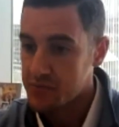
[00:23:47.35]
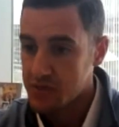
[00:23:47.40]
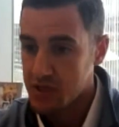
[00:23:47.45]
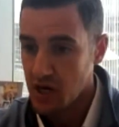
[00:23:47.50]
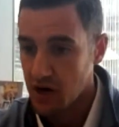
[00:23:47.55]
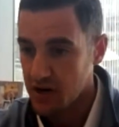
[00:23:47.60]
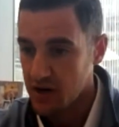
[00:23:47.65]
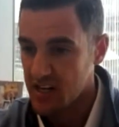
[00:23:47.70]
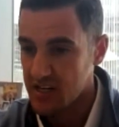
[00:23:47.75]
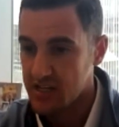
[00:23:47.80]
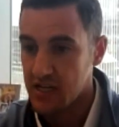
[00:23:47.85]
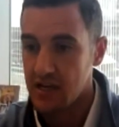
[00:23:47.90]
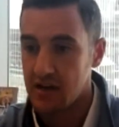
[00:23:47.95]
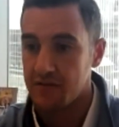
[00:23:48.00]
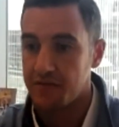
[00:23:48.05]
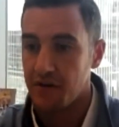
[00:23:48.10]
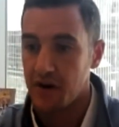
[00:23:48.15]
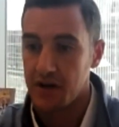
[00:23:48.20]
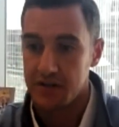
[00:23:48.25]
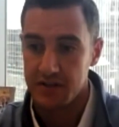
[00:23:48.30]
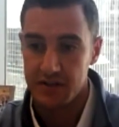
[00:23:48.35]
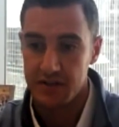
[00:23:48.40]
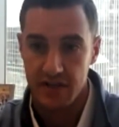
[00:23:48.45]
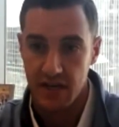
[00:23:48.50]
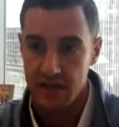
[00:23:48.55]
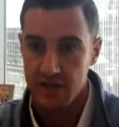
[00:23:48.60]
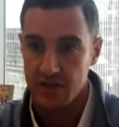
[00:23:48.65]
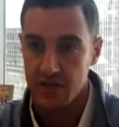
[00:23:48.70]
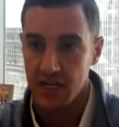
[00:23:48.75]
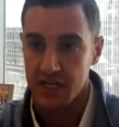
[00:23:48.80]
target date funds,
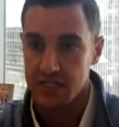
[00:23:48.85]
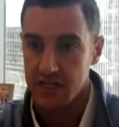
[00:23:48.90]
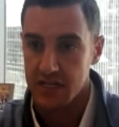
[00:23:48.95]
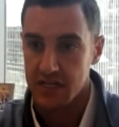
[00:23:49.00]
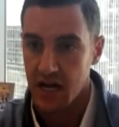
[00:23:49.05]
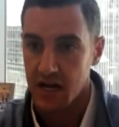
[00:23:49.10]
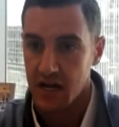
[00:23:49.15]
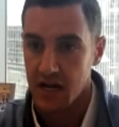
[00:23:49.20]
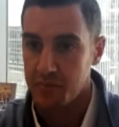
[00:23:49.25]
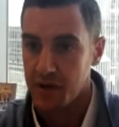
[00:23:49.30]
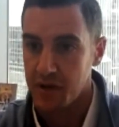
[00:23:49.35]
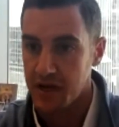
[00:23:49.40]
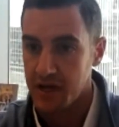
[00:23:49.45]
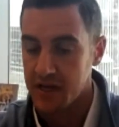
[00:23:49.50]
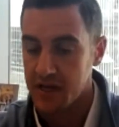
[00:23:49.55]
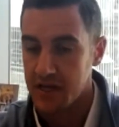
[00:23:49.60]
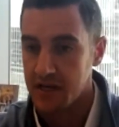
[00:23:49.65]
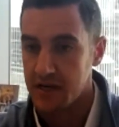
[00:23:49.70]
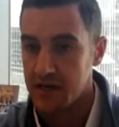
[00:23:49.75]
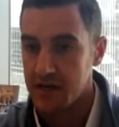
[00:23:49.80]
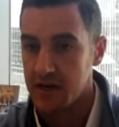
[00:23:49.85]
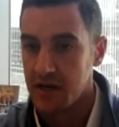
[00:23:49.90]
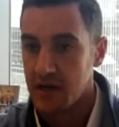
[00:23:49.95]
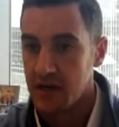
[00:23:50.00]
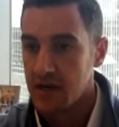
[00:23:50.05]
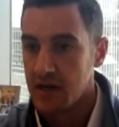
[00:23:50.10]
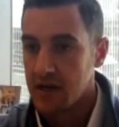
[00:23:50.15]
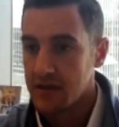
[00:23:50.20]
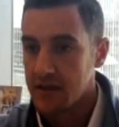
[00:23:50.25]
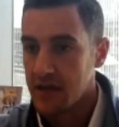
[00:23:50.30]
and you get to kind of pick, and
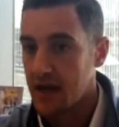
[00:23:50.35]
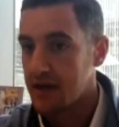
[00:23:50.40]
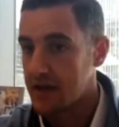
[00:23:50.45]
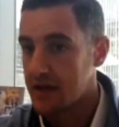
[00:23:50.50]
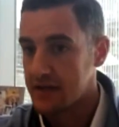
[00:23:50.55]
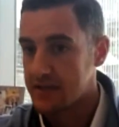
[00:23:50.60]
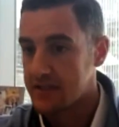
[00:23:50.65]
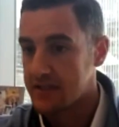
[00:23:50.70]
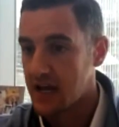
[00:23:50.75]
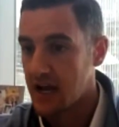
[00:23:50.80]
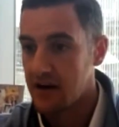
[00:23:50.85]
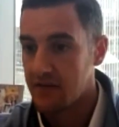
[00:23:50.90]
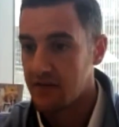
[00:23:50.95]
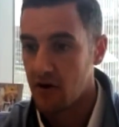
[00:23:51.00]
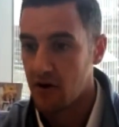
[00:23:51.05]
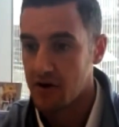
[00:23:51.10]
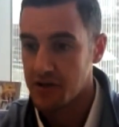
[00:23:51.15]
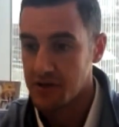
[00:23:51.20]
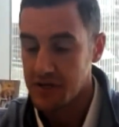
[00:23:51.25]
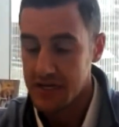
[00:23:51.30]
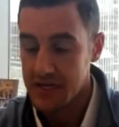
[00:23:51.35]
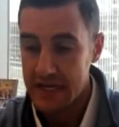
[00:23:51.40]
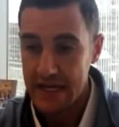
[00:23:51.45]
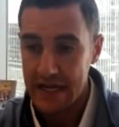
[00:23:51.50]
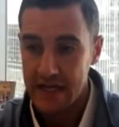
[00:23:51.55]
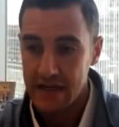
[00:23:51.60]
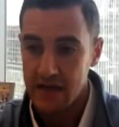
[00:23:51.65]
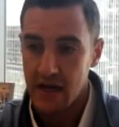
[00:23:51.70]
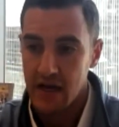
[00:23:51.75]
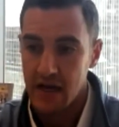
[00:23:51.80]
that's kind of all you
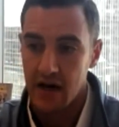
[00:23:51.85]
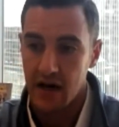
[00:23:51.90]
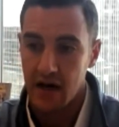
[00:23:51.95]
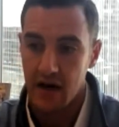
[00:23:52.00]
get.